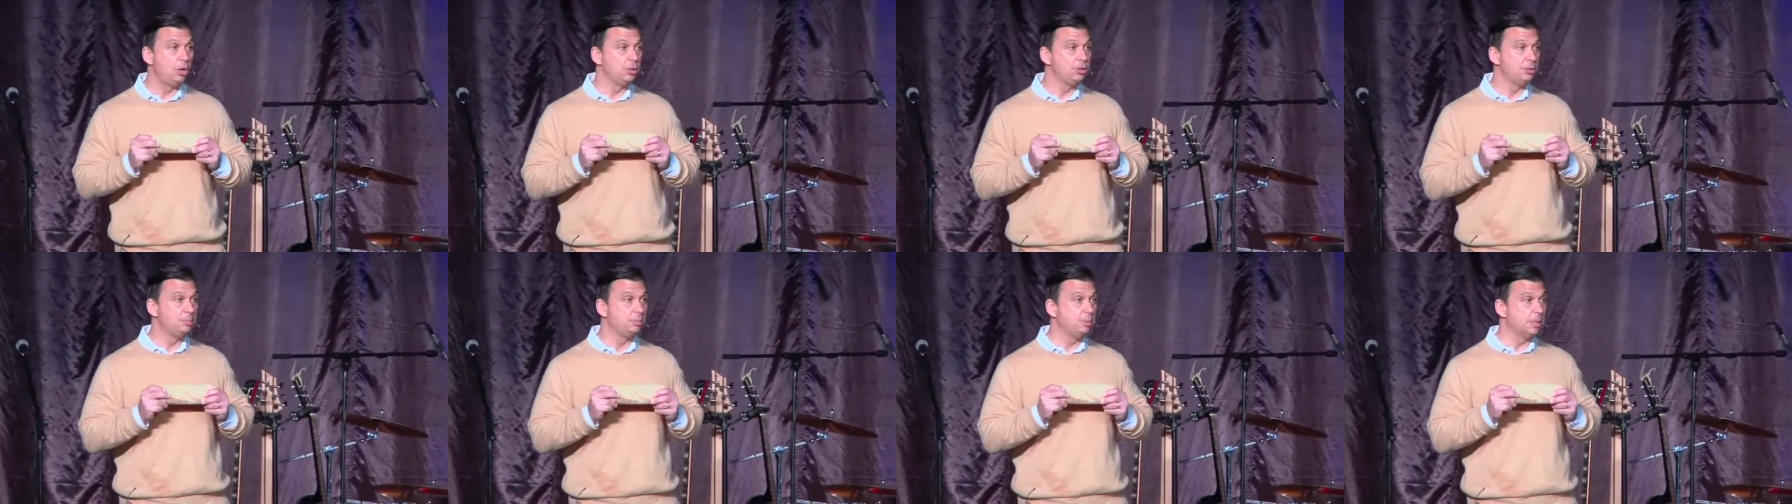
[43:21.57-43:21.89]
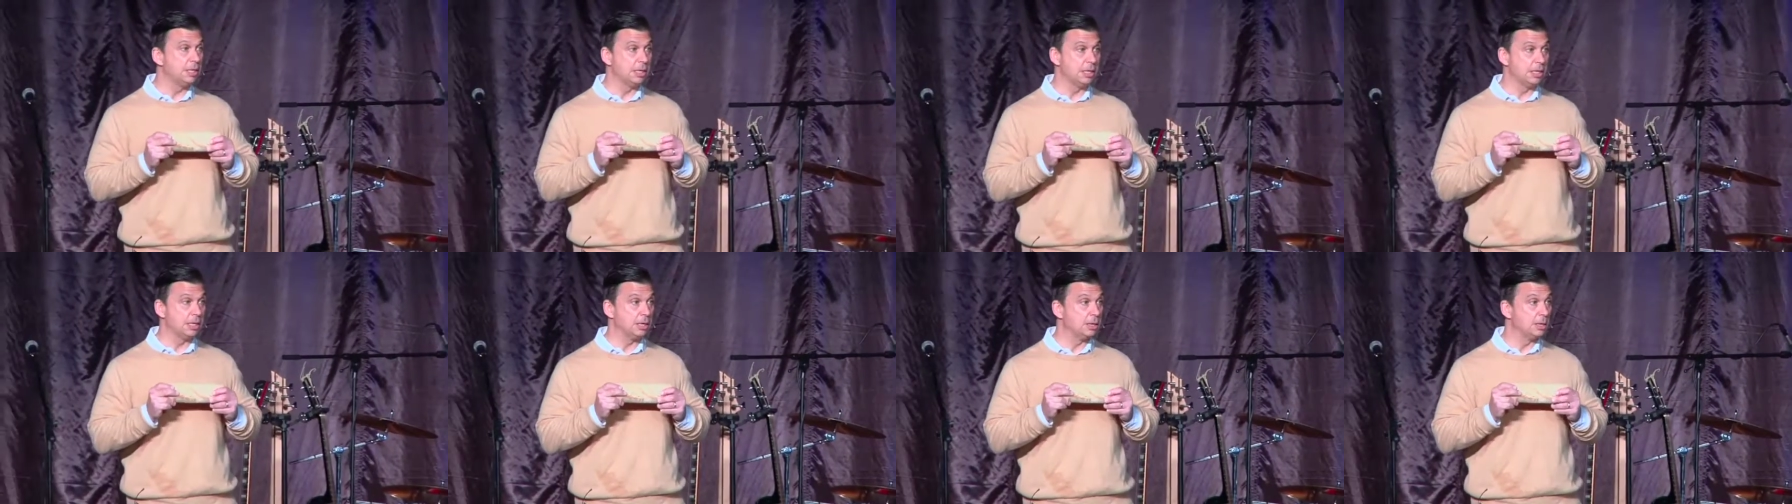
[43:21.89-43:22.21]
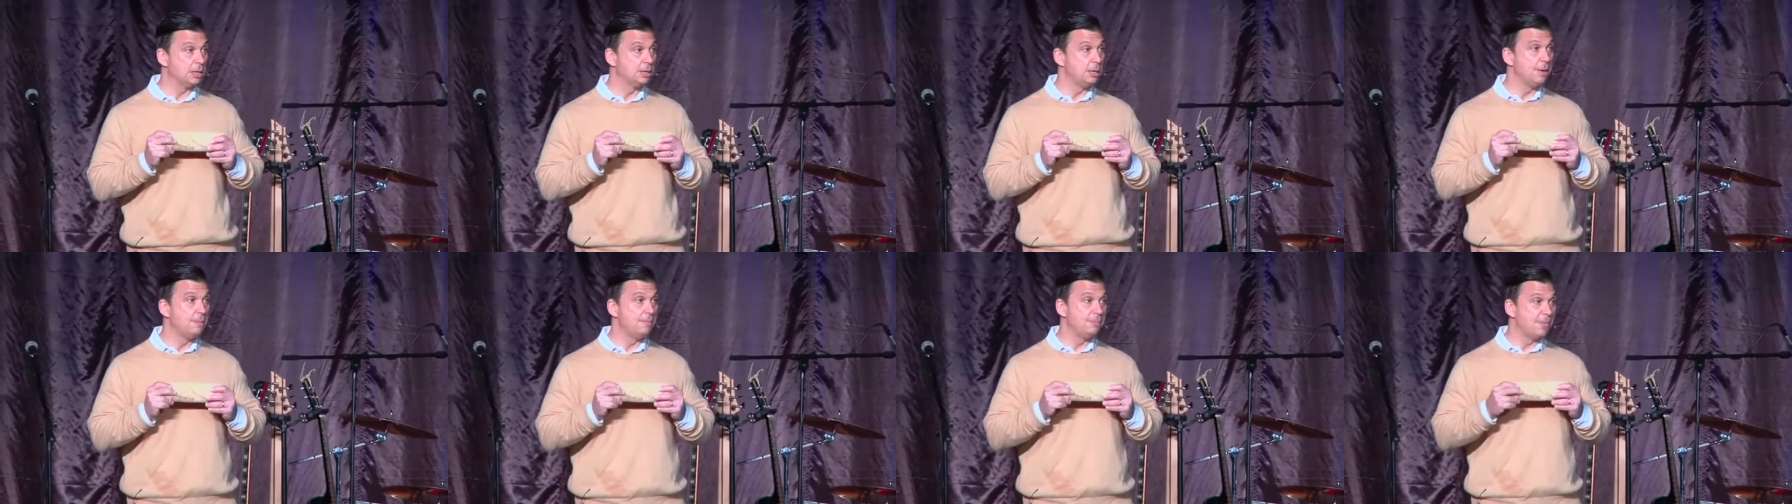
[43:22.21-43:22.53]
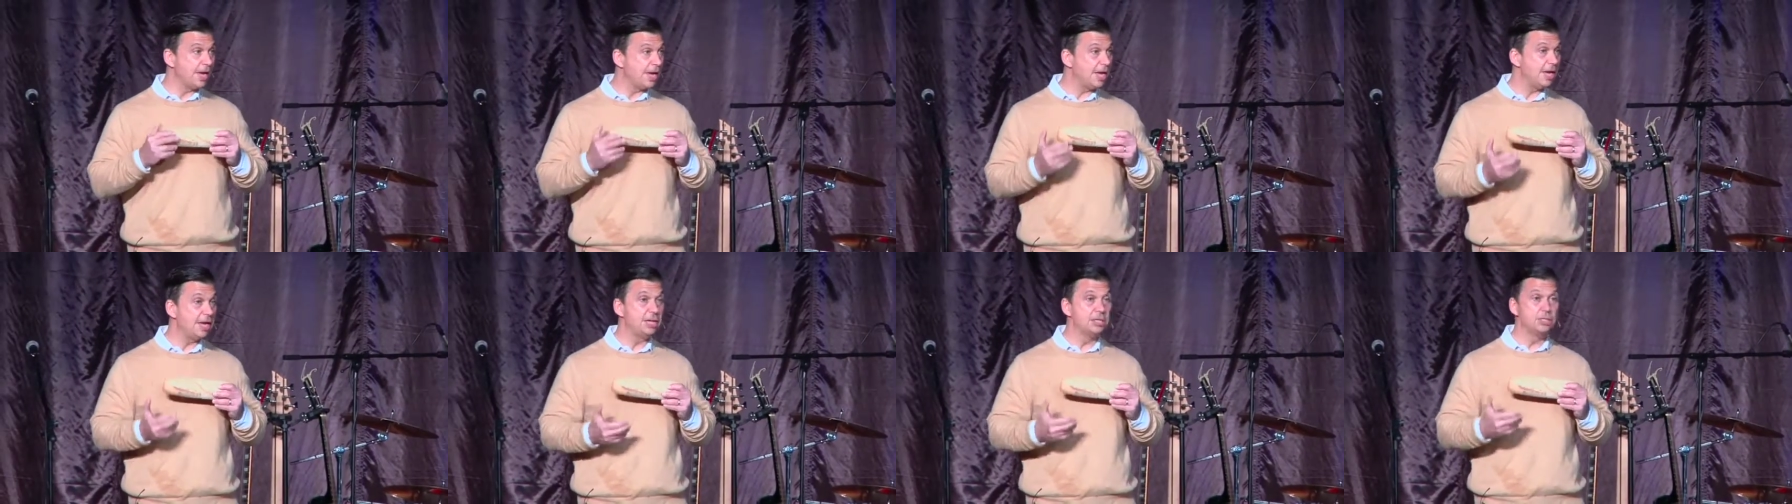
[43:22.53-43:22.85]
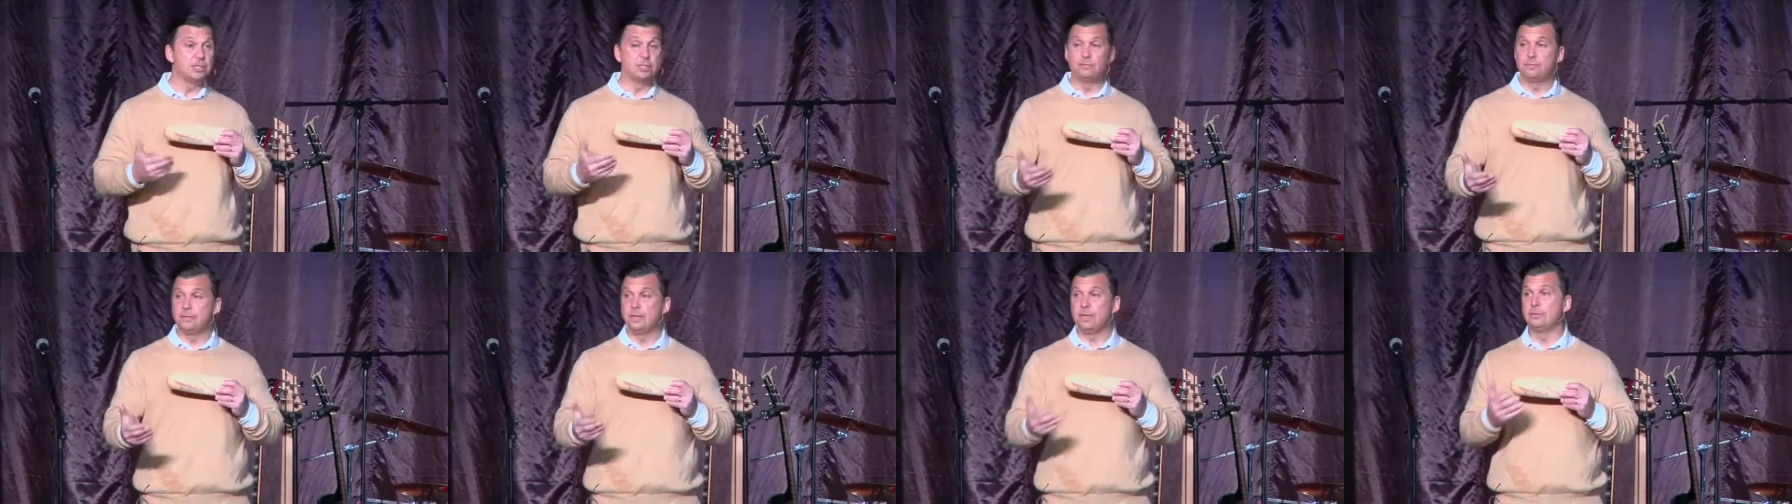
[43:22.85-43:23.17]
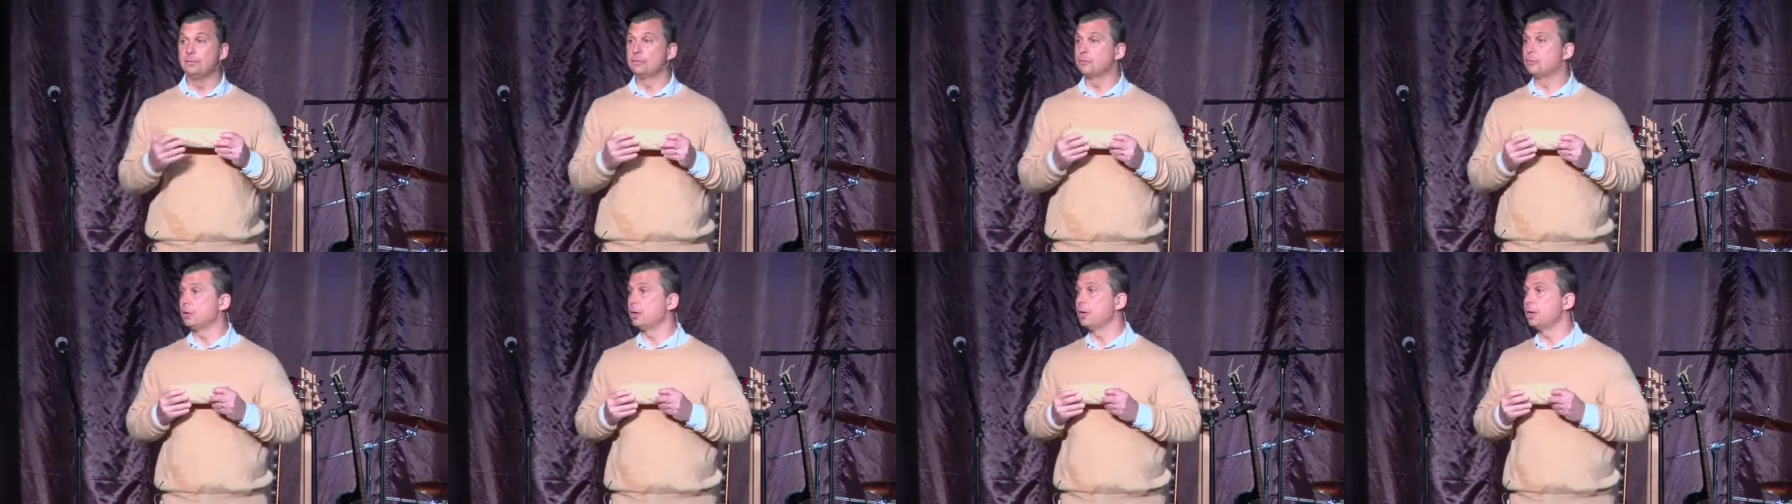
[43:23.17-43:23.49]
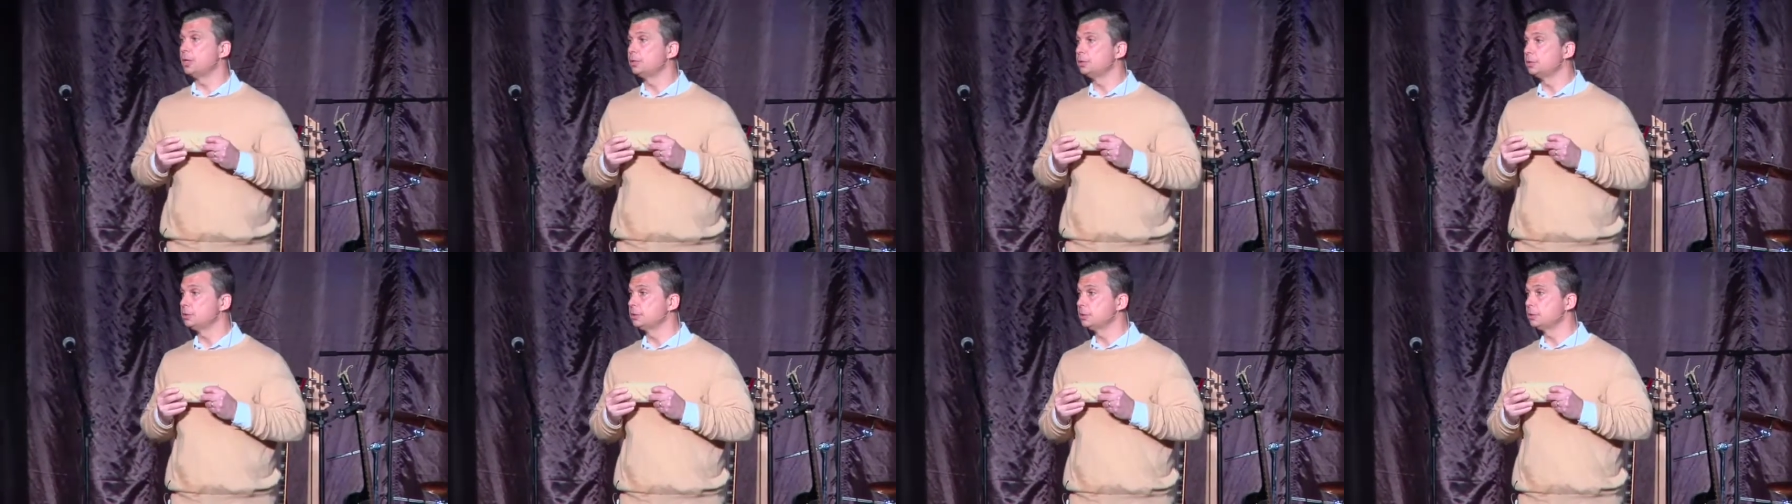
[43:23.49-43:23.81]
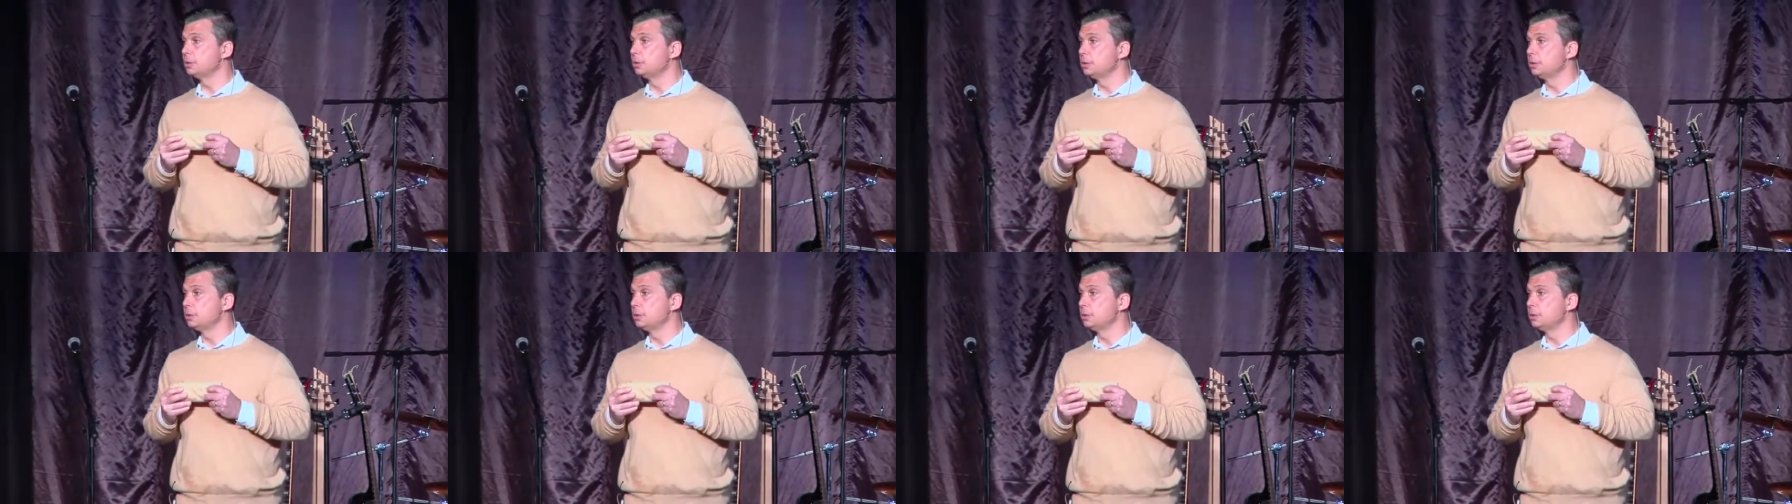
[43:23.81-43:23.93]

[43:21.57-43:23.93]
to be the hands and feet of Christ.